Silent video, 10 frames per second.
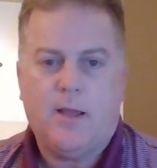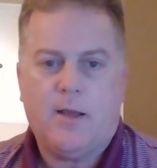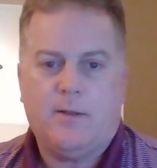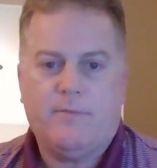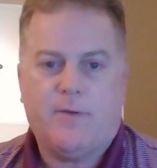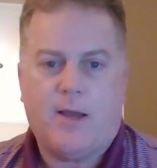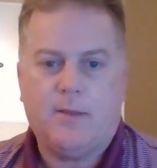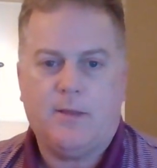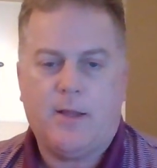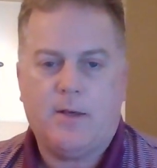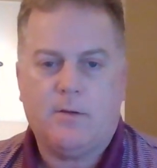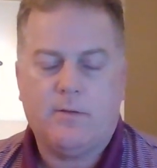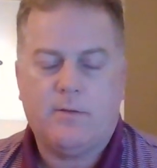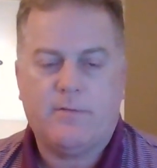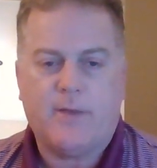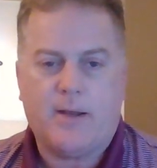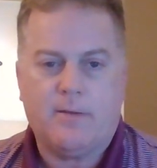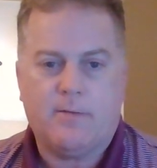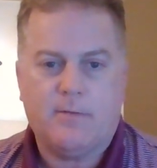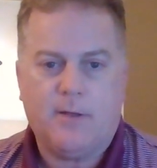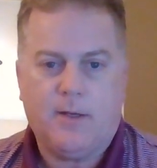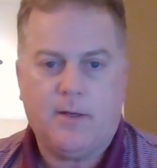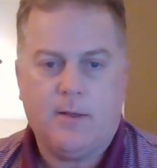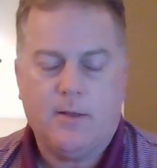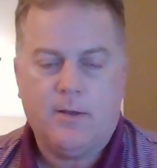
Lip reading: and Yvonne Lendl, the second seed.